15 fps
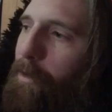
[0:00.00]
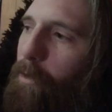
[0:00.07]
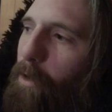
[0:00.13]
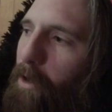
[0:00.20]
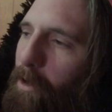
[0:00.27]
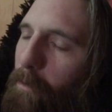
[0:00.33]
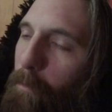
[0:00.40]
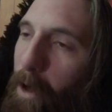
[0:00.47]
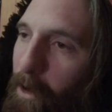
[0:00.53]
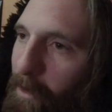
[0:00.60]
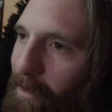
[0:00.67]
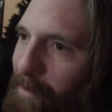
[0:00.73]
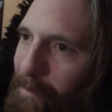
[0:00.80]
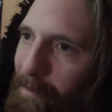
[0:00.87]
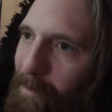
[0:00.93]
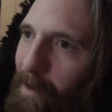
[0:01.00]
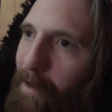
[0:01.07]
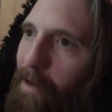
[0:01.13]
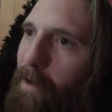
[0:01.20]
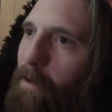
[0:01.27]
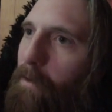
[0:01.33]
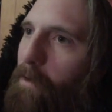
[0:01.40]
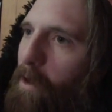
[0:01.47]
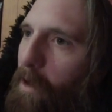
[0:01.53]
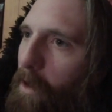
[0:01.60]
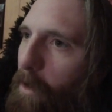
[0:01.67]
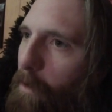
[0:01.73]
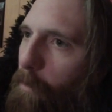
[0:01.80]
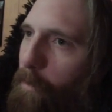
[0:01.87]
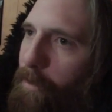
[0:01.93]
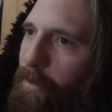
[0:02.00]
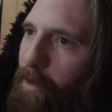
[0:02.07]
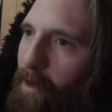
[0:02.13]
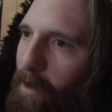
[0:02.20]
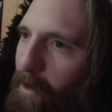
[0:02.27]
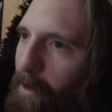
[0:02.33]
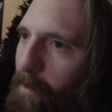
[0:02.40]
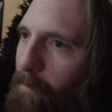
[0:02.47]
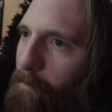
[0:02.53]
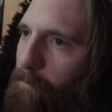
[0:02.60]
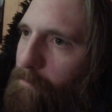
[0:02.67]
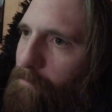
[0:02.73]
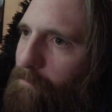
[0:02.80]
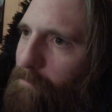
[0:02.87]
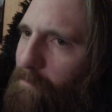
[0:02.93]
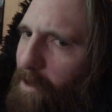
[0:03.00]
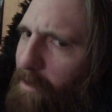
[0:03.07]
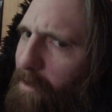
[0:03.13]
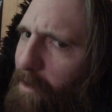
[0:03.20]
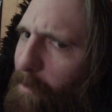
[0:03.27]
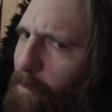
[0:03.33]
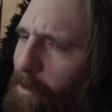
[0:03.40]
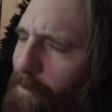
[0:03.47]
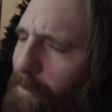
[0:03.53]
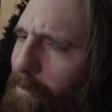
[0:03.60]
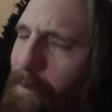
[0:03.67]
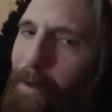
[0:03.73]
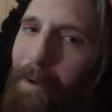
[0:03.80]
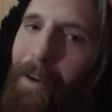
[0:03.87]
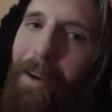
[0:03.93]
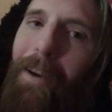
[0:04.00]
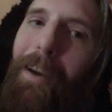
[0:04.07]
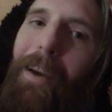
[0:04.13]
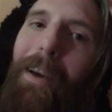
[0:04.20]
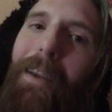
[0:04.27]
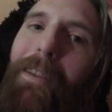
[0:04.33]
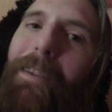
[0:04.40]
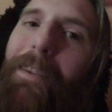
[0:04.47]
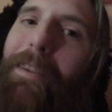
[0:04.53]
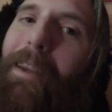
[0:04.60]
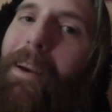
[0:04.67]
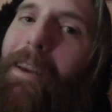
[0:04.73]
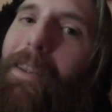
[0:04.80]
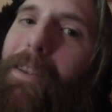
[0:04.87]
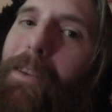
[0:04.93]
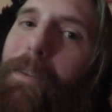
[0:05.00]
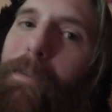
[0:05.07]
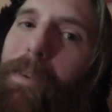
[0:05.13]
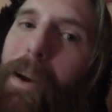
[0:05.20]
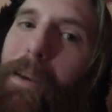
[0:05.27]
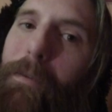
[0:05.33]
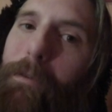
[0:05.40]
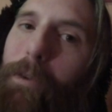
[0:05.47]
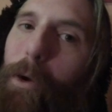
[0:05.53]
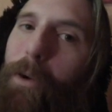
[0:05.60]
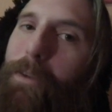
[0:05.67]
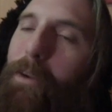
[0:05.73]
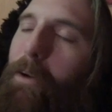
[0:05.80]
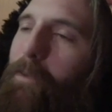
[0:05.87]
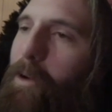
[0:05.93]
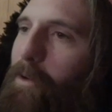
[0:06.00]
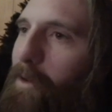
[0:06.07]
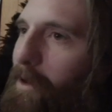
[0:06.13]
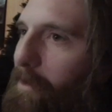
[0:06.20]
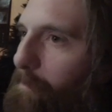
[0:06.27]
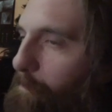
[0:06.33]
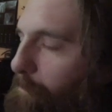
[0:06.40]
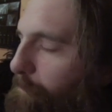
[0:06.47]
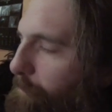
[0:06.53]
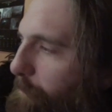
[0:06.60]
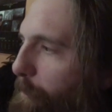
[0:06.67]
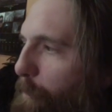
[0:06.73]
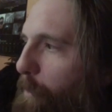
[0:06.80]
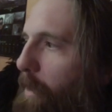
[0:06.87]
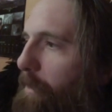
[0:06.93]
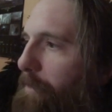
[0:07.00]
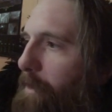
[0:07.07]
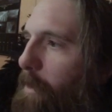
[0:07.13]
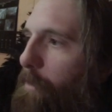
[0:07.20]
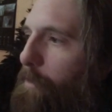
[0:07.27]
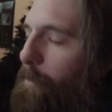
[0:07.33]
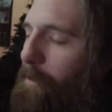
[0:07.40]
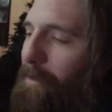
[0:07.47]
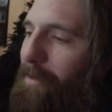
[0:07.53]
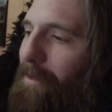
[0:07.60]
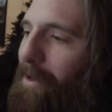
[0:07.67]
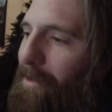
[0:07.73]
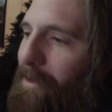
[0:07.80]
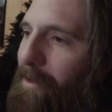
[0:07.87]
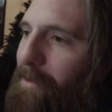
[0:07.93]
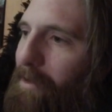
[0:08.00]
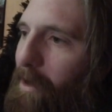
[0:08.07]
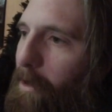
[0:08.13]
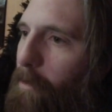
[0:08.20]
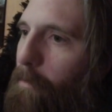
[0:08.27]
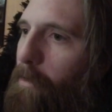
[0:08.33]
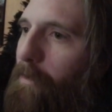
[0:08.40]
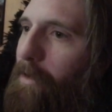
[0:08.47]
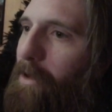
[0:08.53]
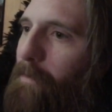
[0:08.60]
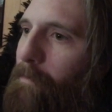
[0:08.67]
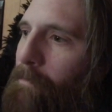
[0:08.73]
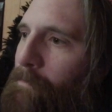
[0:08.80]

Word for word: do like an American psycho with the, uh, did I talk about this already? This, like, this fucking voiceover, right? that runs out through like the entire movie.